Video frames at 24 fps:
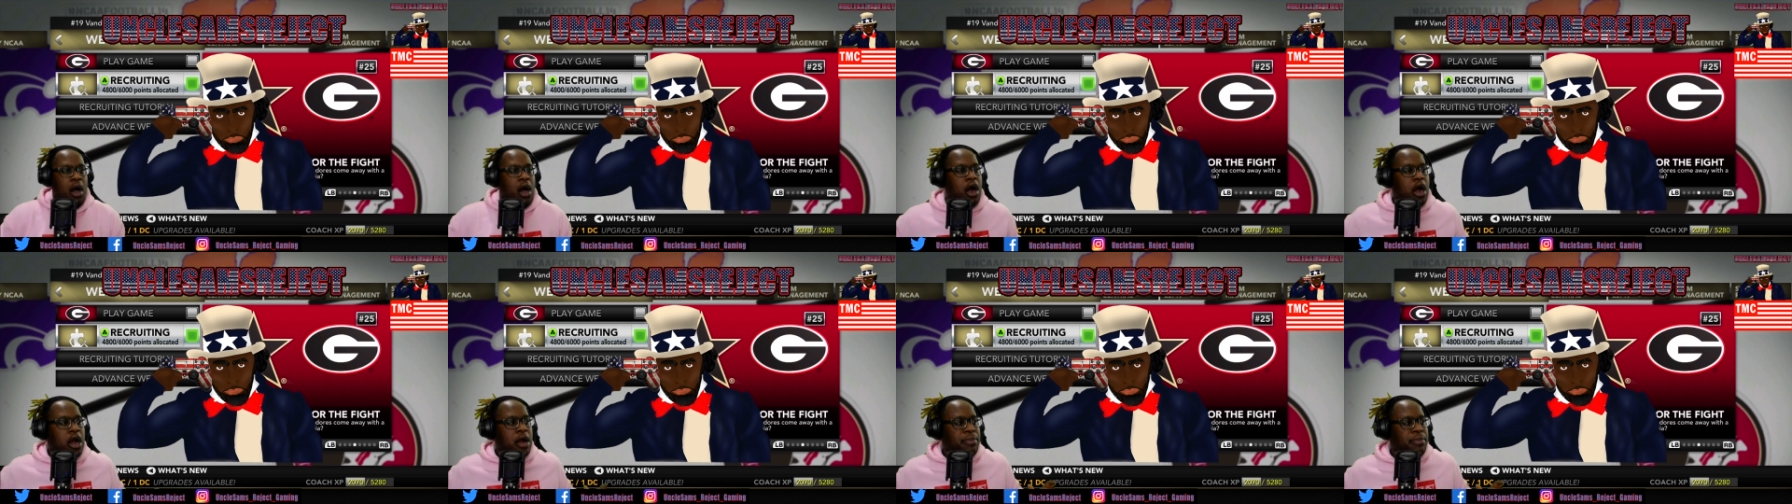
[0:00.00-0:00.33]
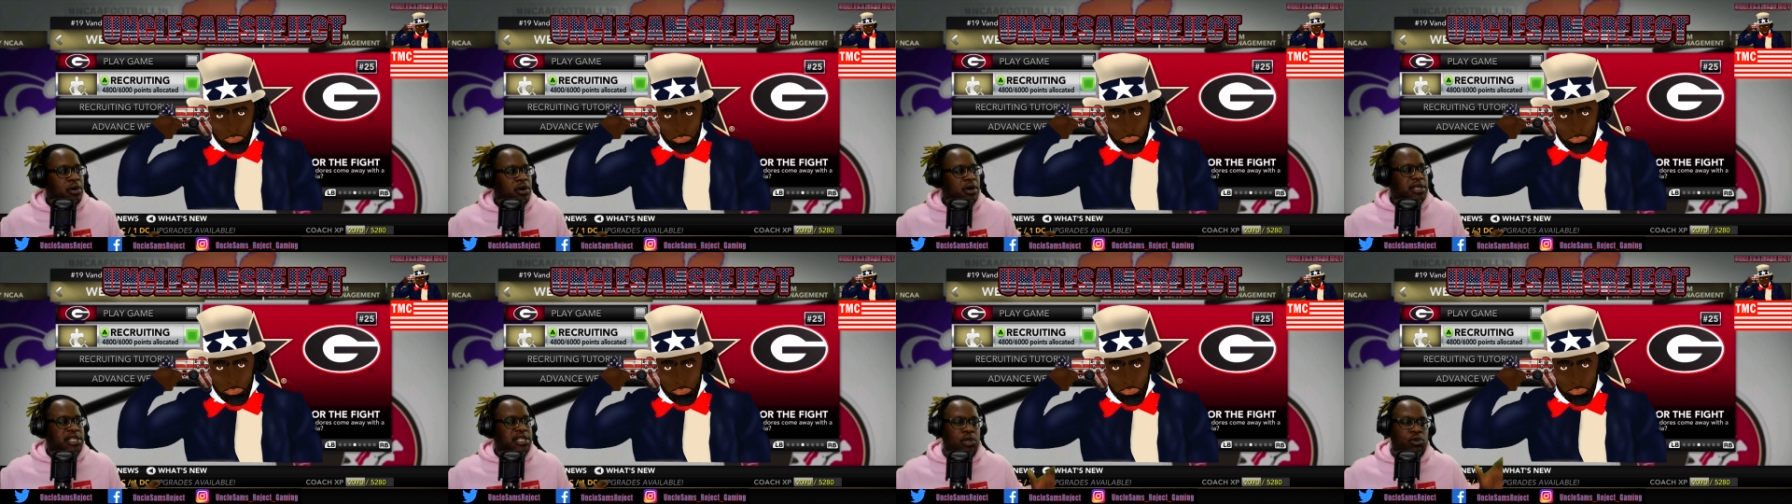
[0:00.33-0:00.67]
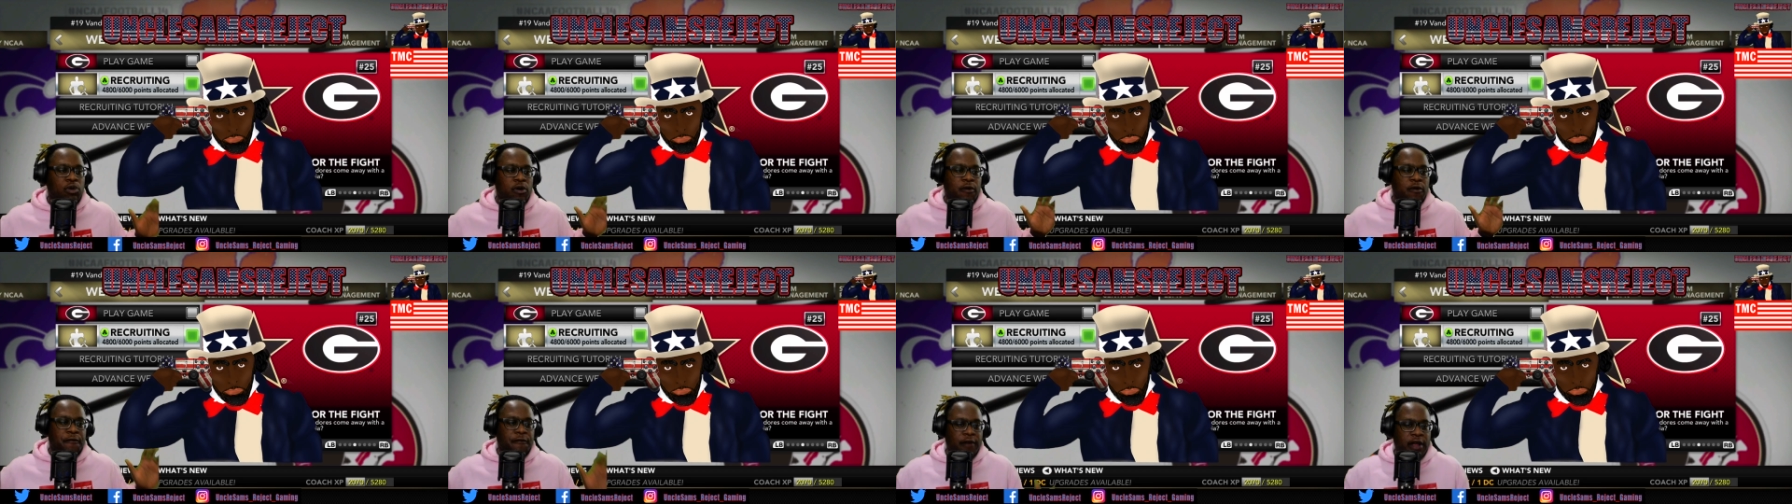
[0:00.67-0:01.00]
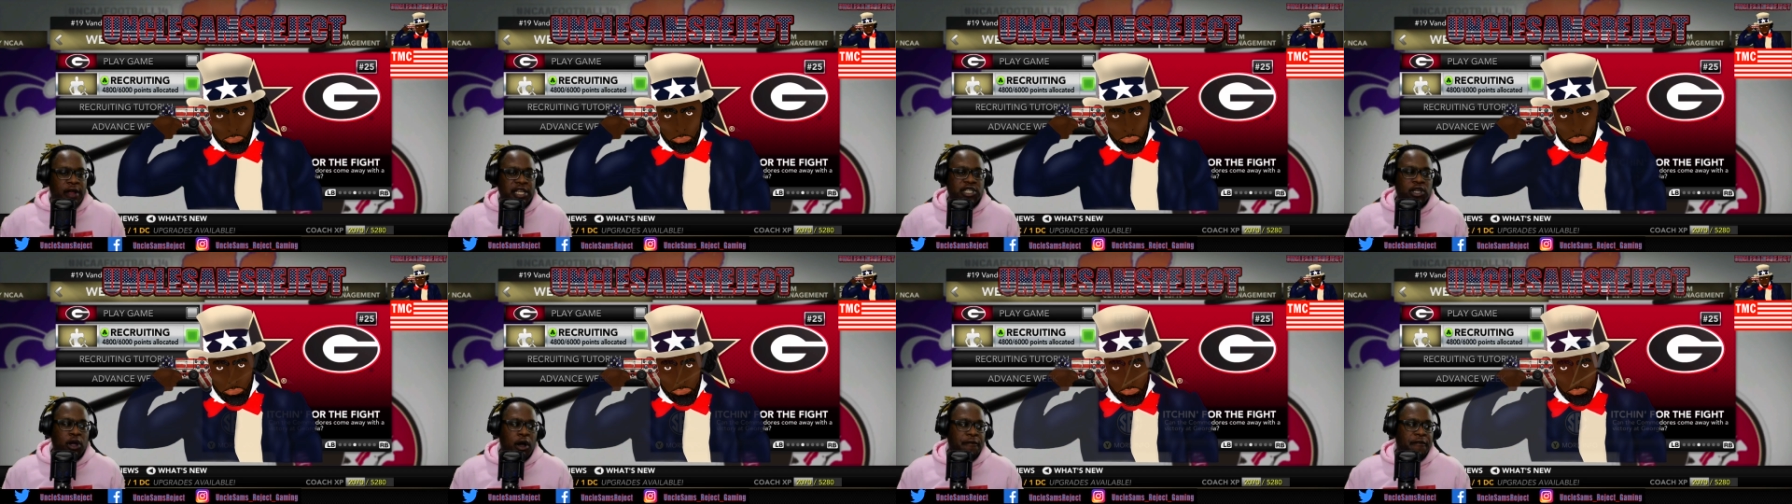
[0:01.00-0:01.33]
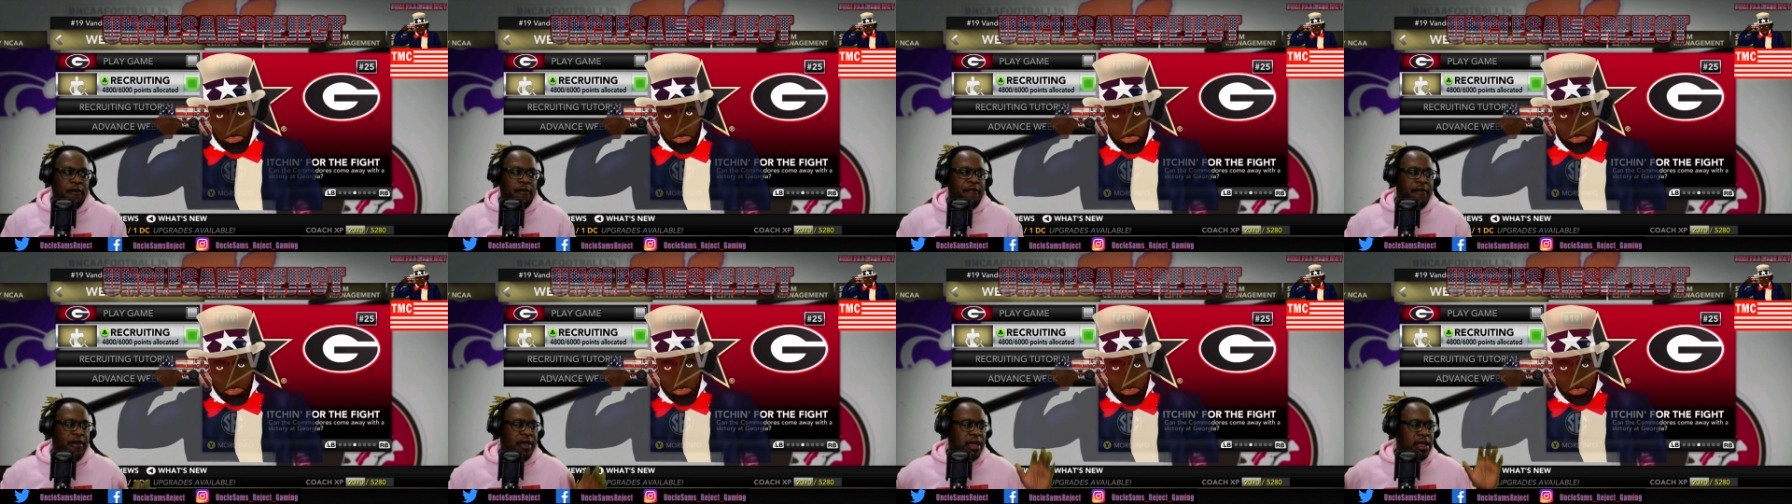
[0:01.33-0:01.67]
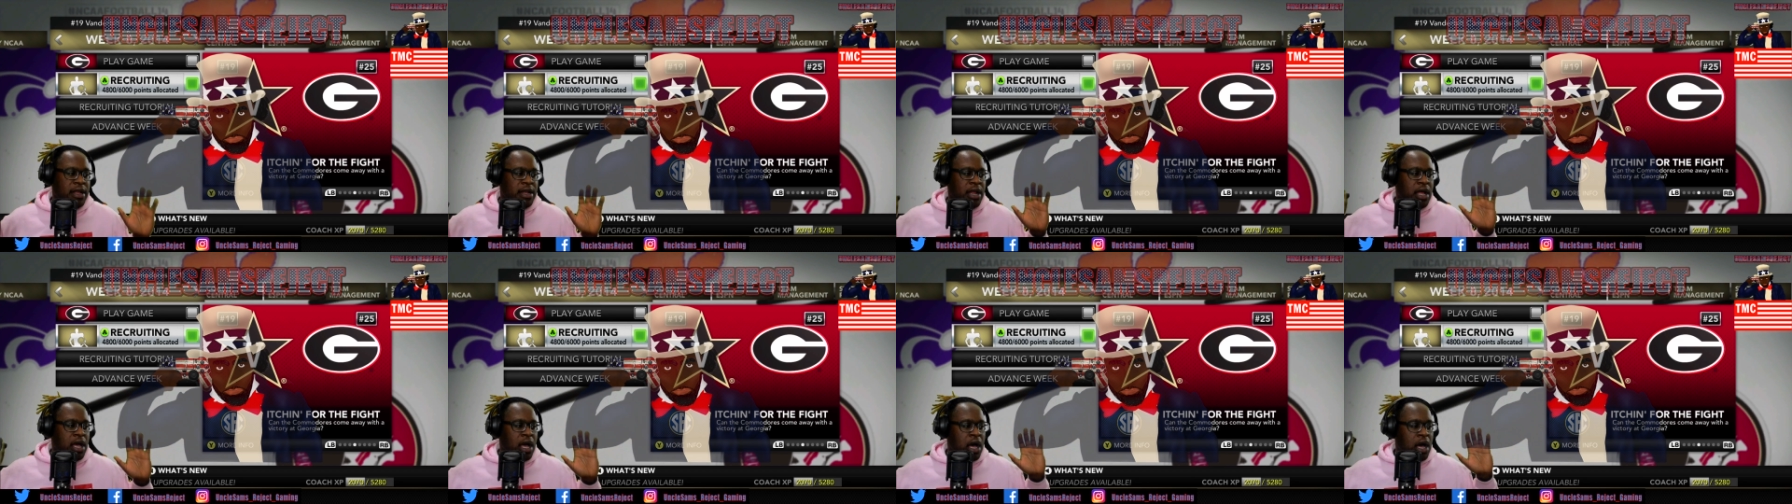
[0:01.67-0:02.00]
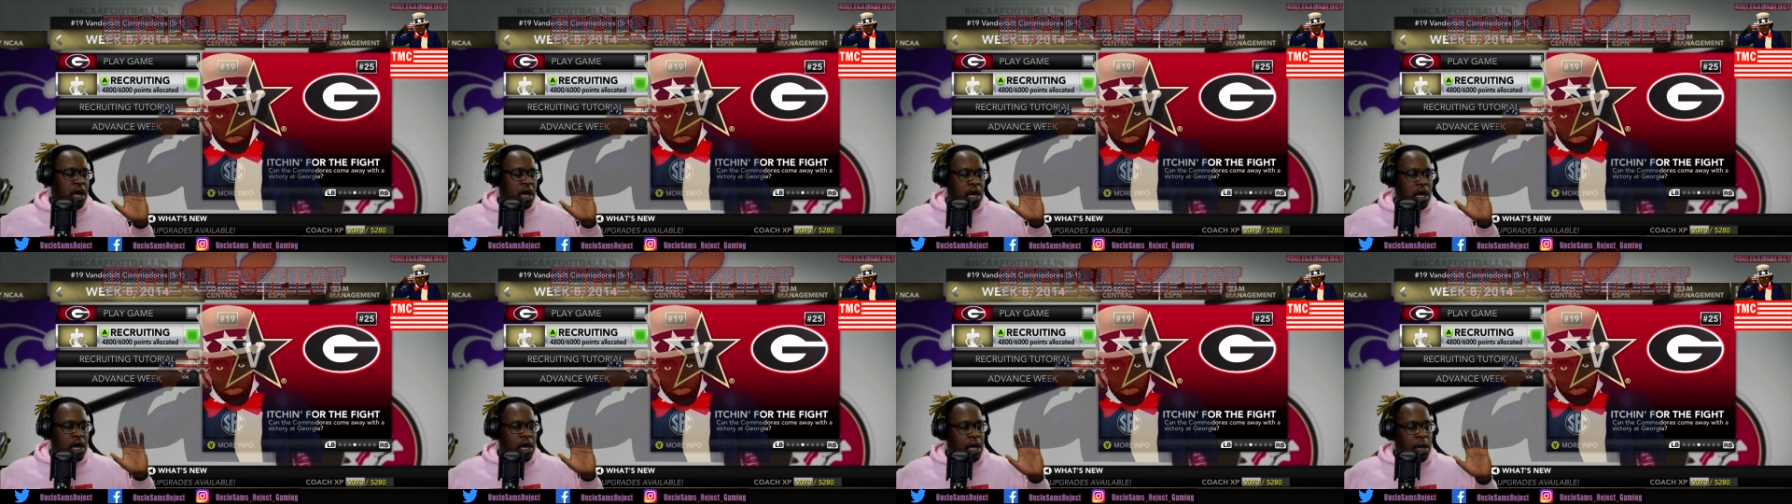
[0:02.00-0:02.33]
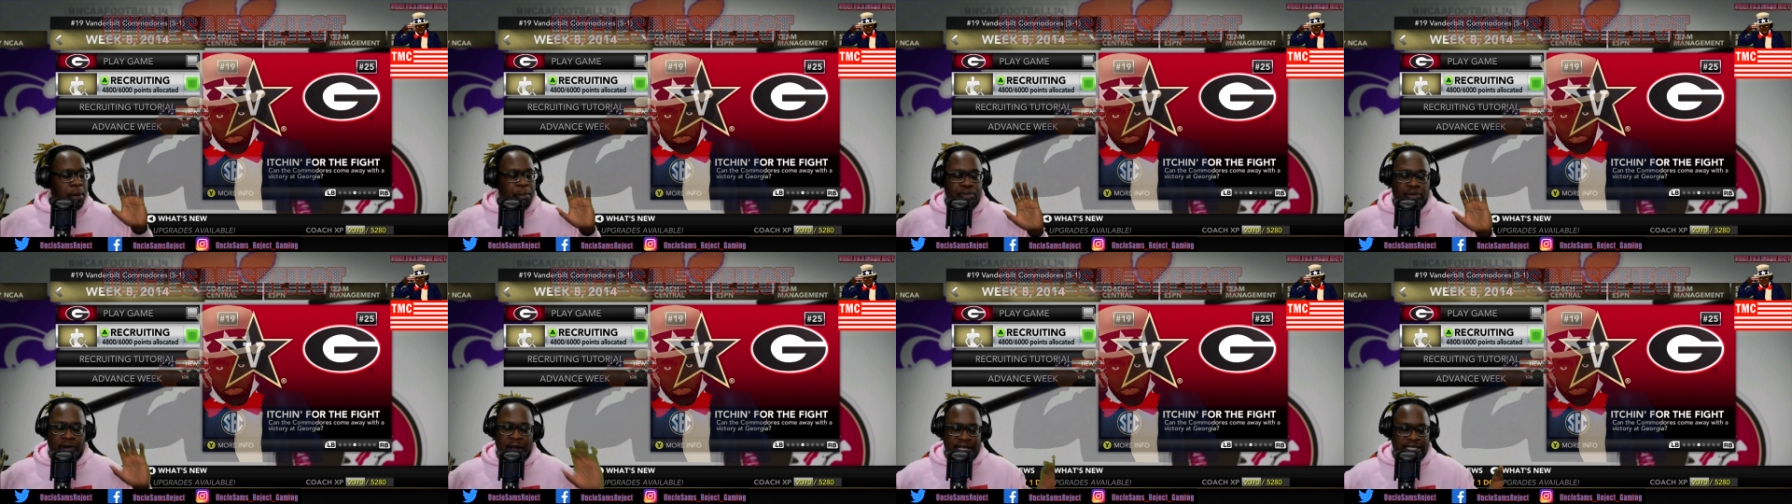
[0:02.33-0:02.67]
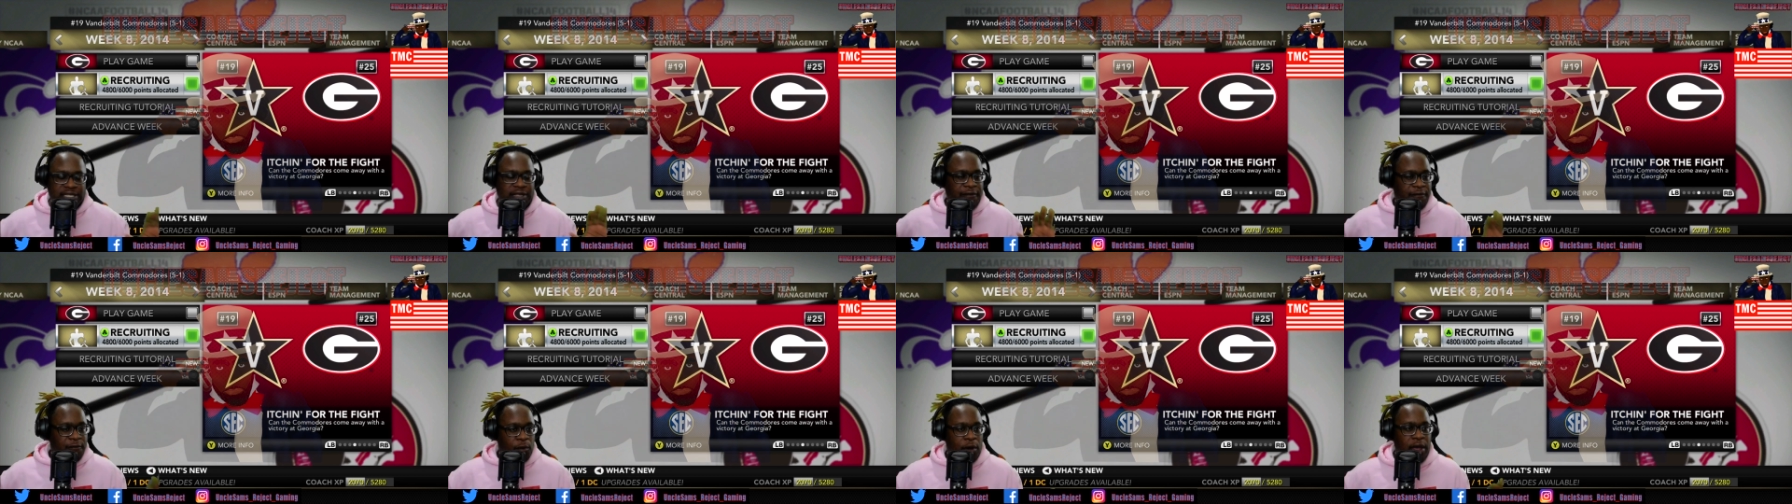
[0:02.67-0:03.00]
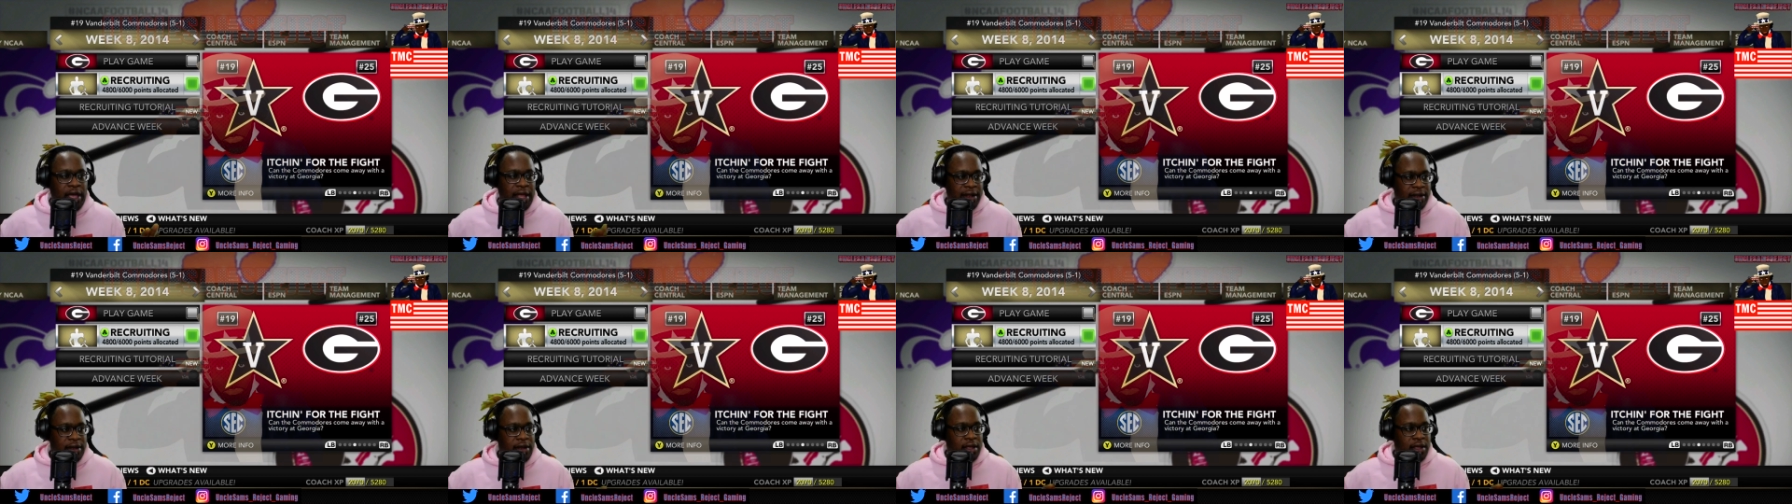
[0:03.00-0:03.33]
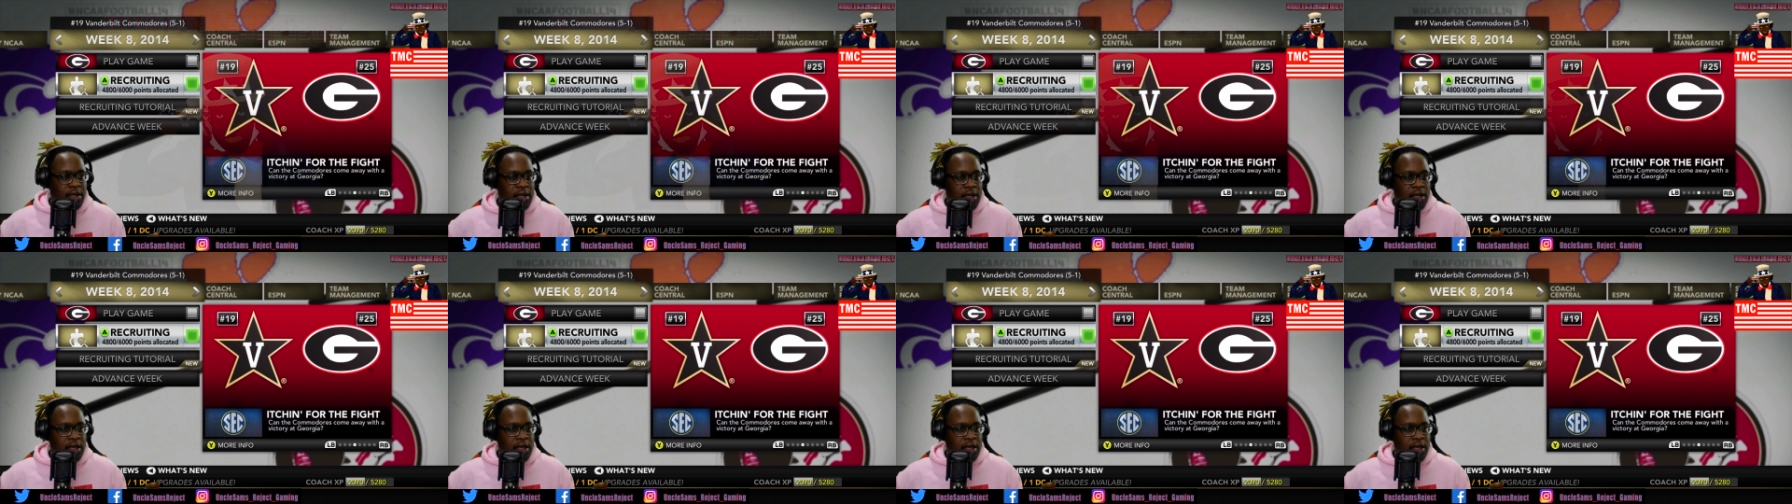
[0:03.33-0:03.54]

All right, boys. So we're fresh off of an uh, oppressive win.